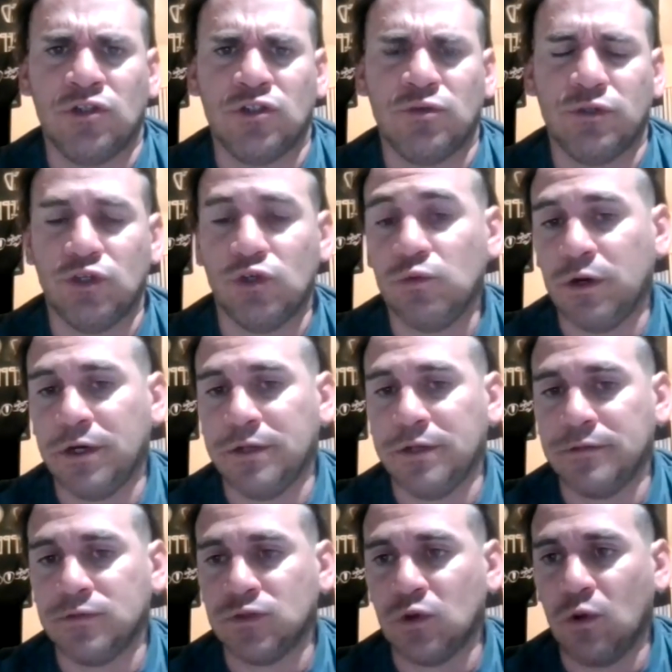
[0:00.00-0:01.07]
to a new
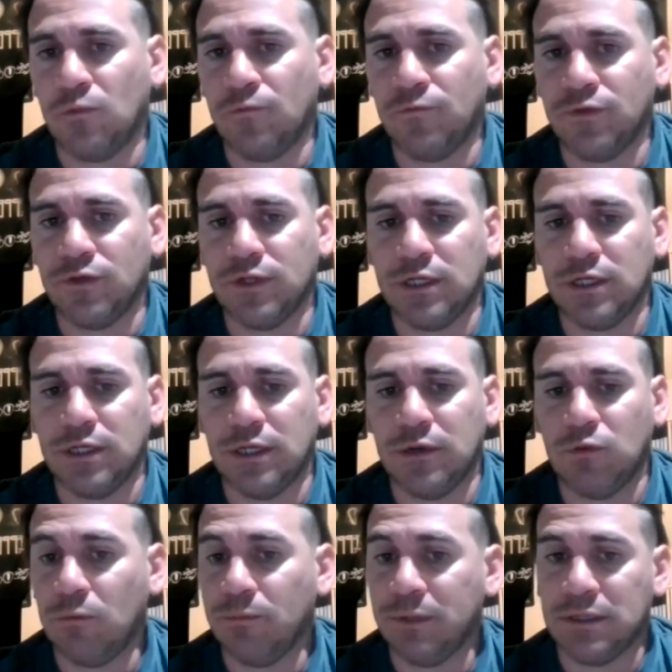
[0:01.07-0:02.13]
one, so hopefully it
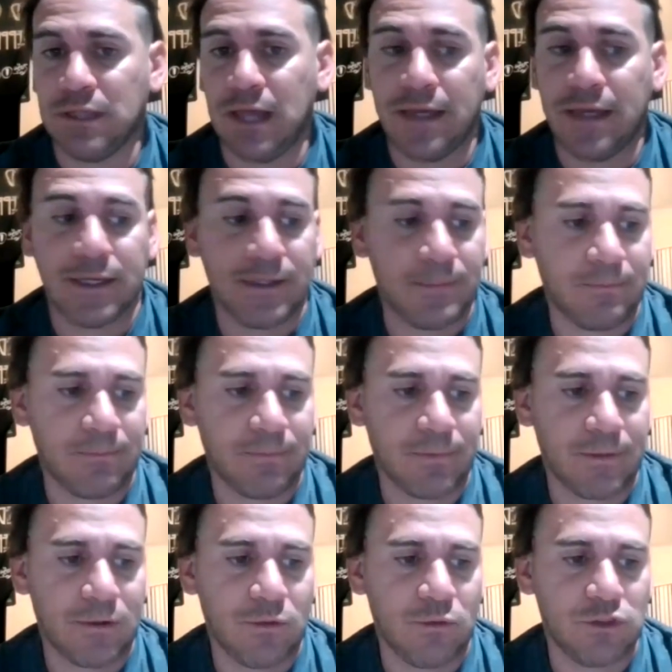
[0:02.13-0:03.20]
won't be lagging,
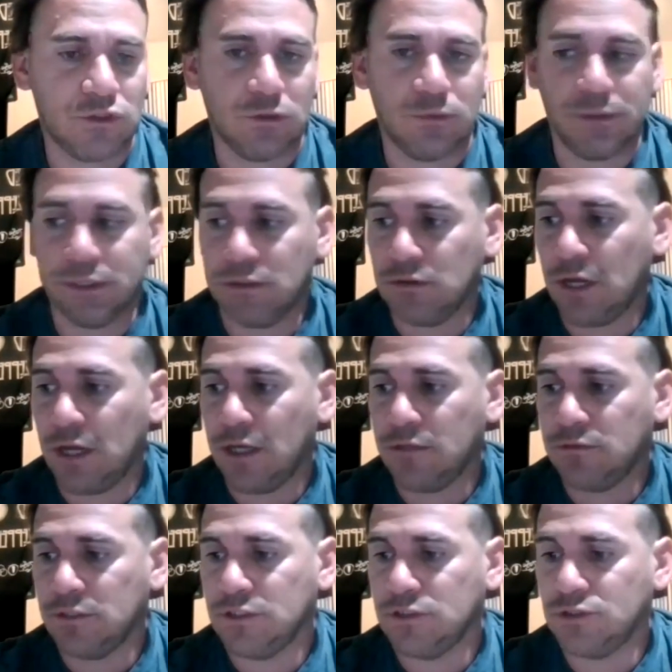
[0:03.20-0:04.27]
which will be a
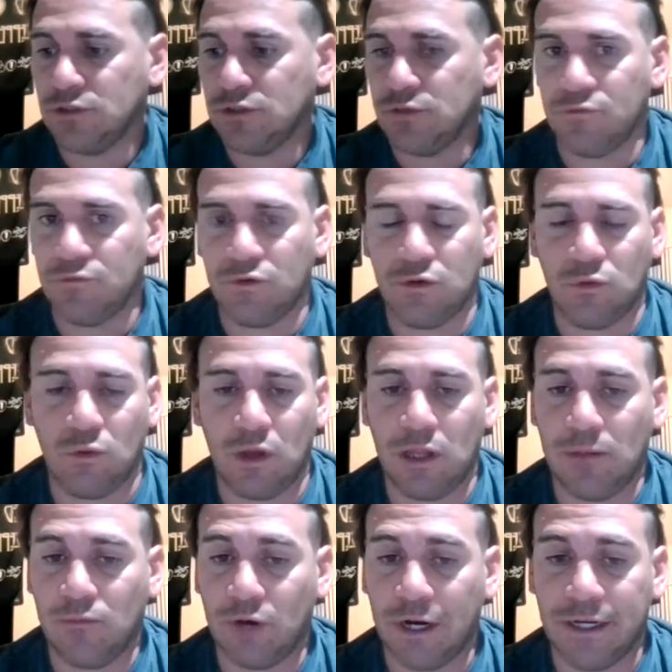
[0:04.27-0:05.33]
lot easier for while
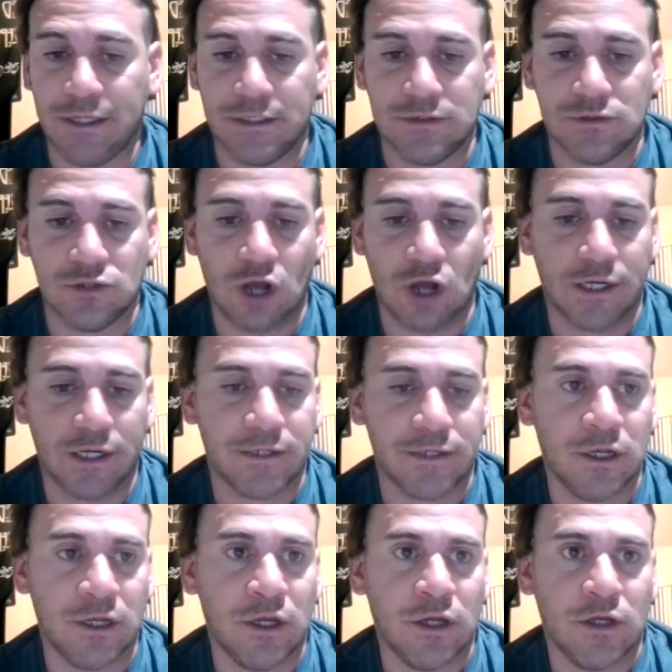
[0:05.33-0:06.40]
I'm writing and talking.
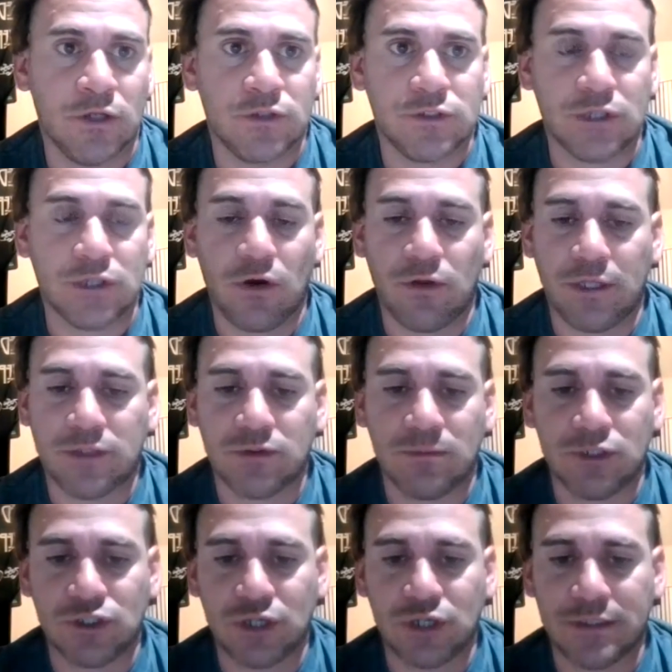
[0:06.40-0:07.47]
So that's what I'm
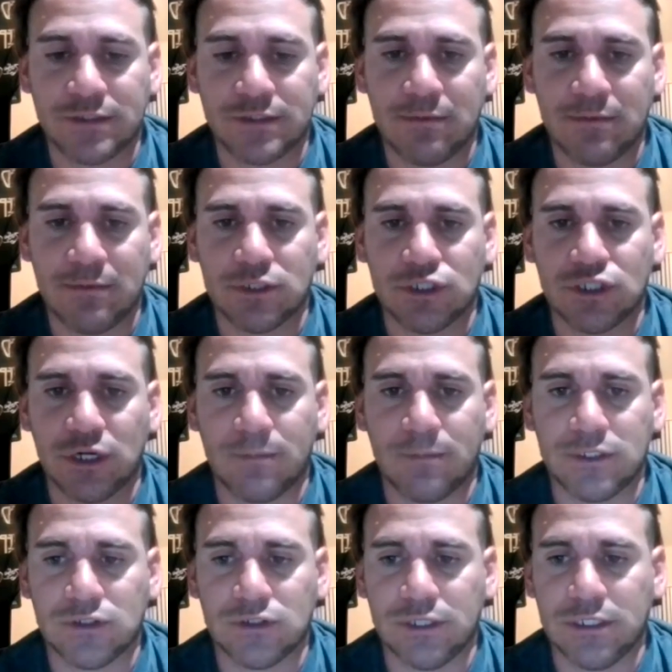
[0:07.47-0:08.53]
going to try this time. I'm going to share
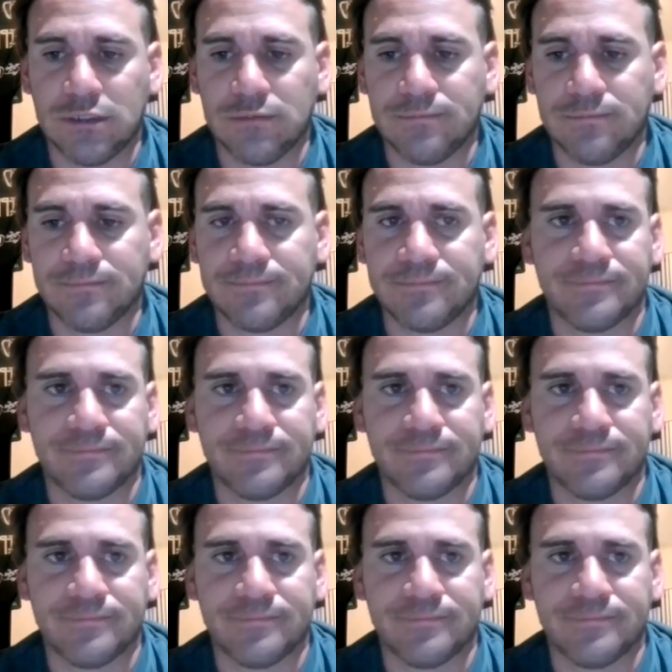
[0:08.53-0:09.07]
my screen.